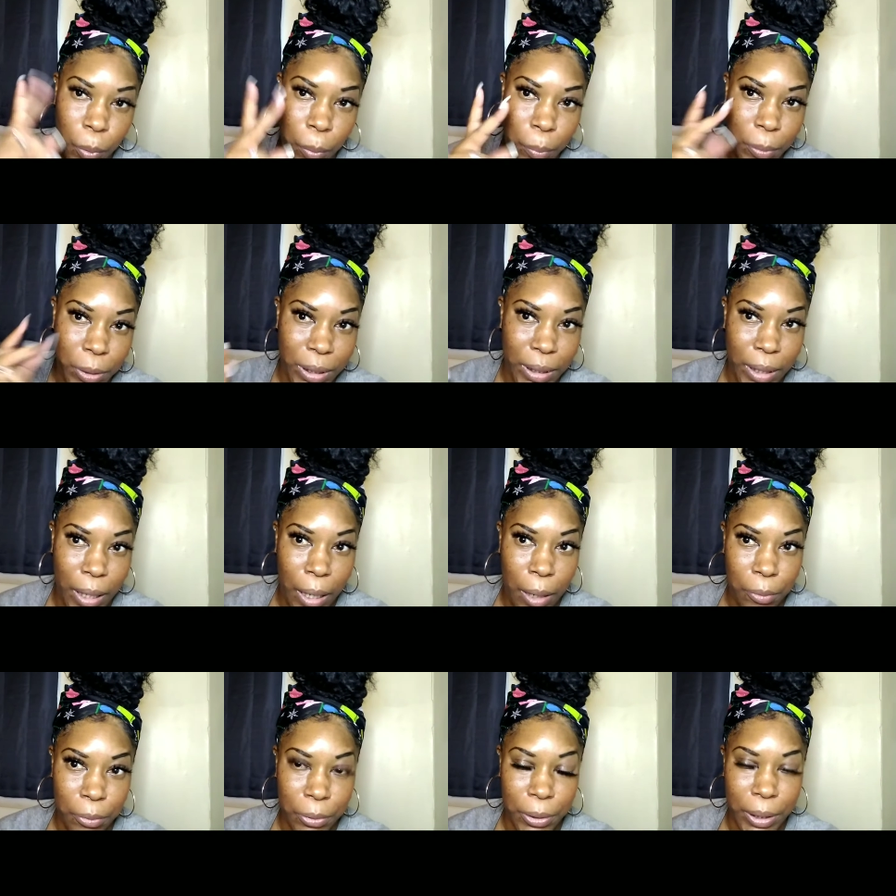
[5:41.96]
One more
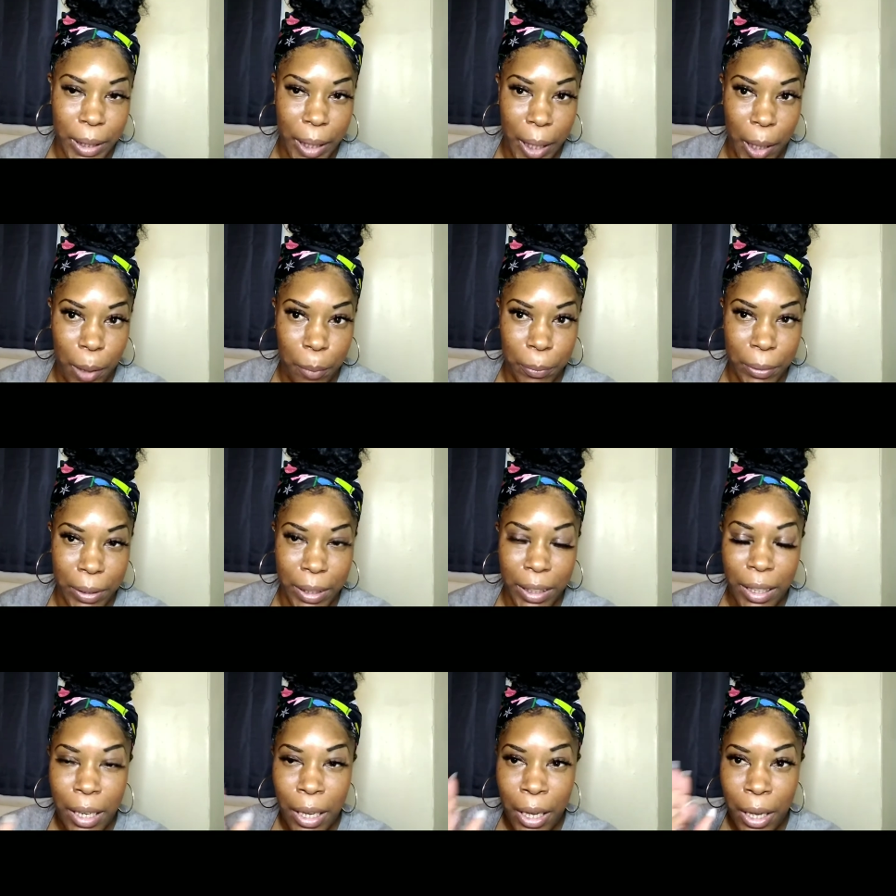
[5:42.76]
time for the
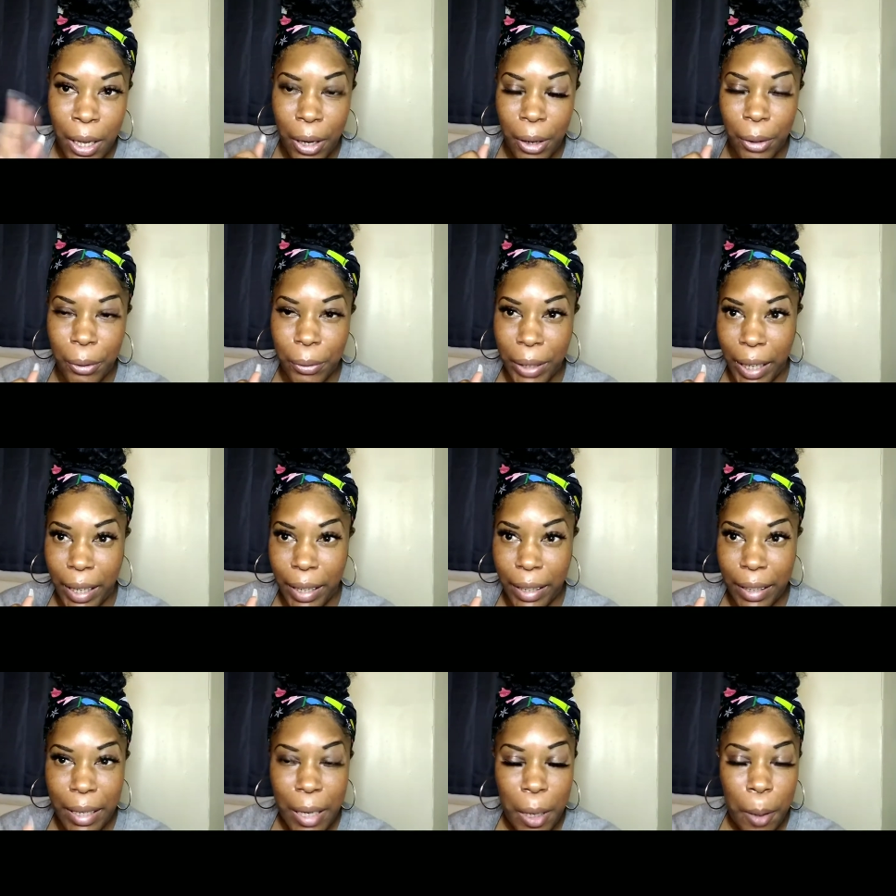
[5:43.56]
camera.
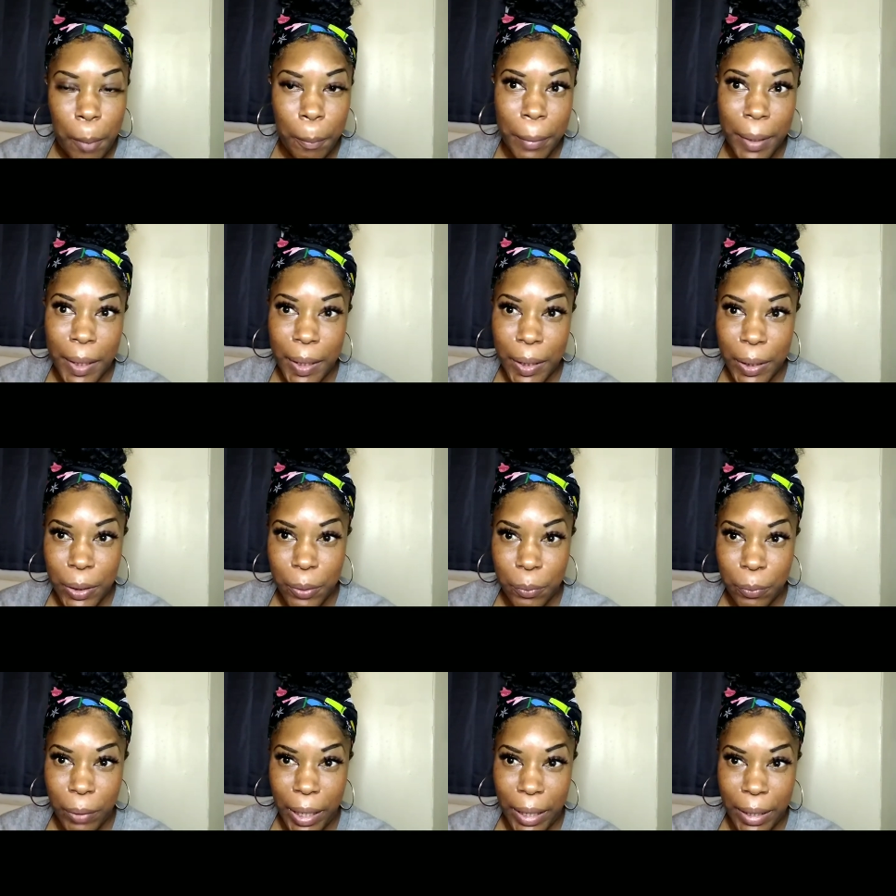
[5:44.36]
Okay, but
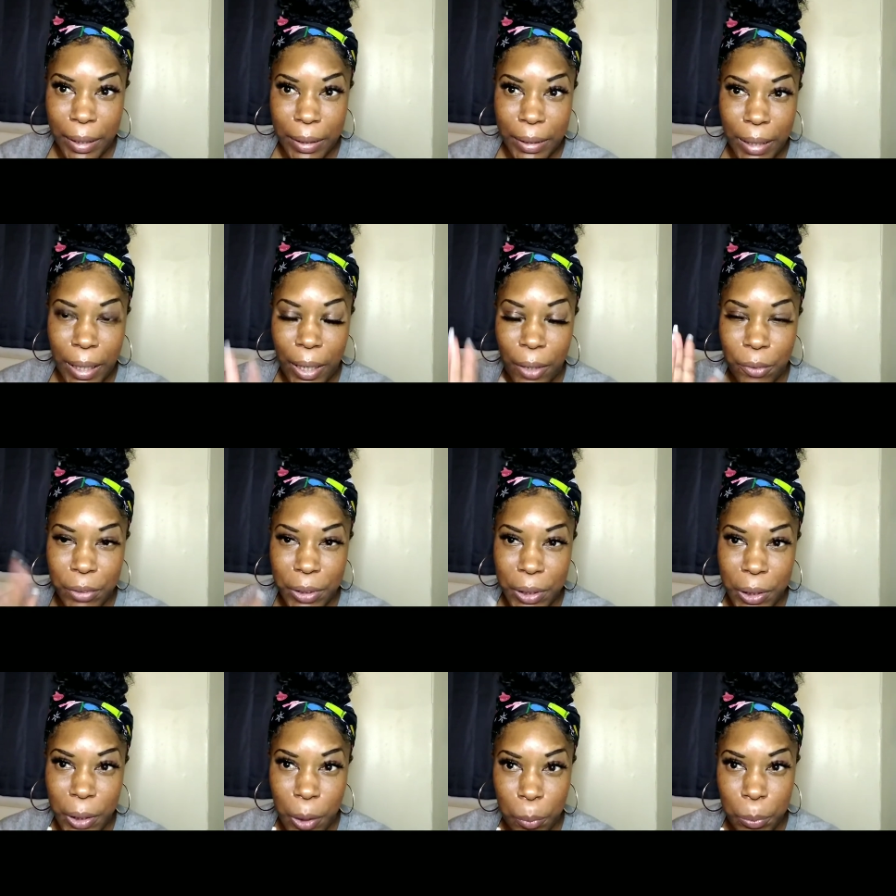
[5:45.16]
anyway, I
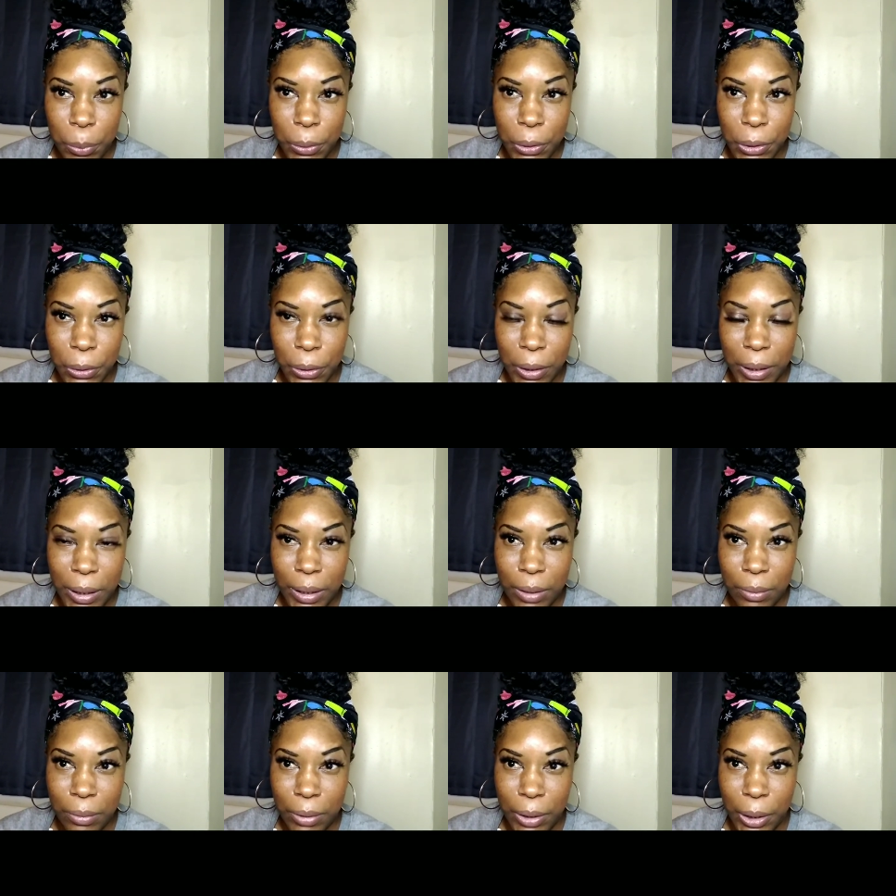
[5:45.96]
really hope you enjoyed
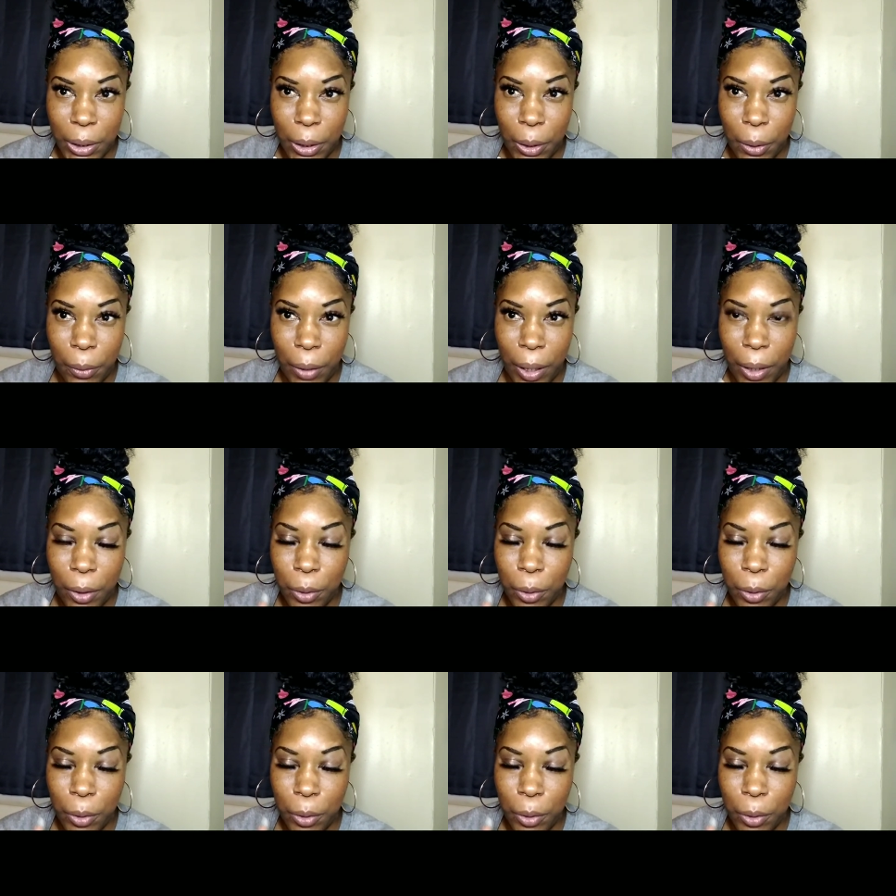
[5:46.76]
this video.